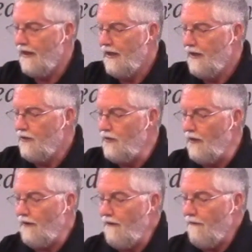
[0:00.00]

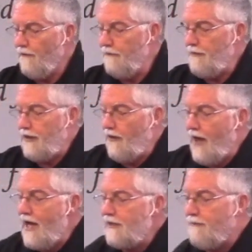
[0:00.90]
But the
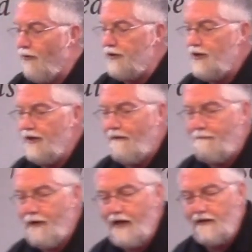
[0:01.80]
last portion of her
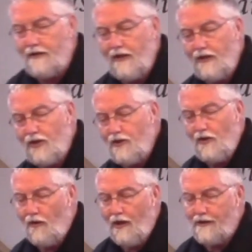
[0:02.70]
pregnancy, she's
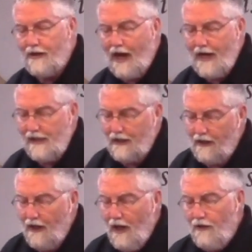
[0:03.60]
no longer hiding
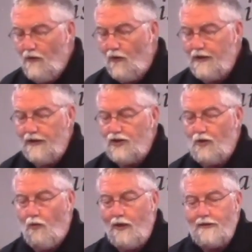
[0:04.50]
it, nor does
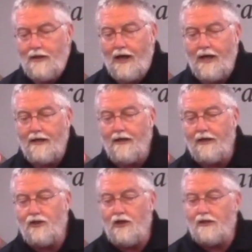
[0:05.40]
she want to hide it,
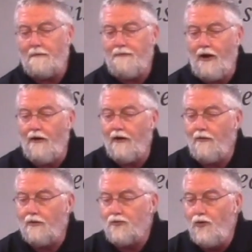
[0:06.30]
as she is
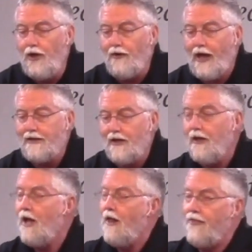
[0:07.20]
apparently was realizing
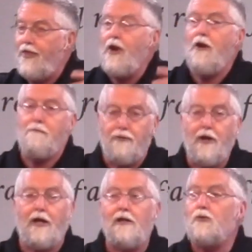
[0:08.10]
their
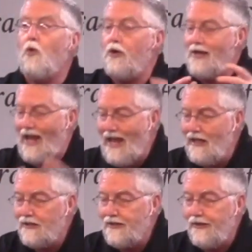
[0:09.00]
prayers were
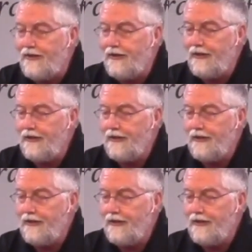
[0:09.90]
answered.